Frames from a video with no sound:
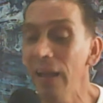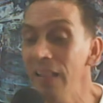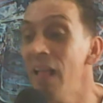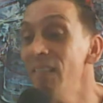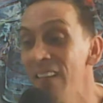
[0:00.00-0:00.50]

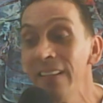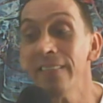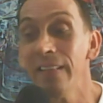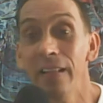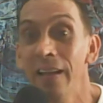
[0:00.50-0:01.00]

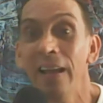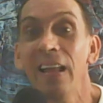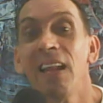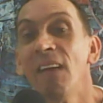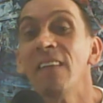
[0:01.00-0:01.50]
eleven
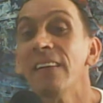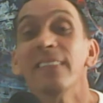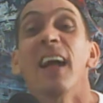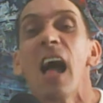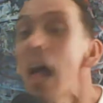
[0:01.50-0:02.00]
eleven.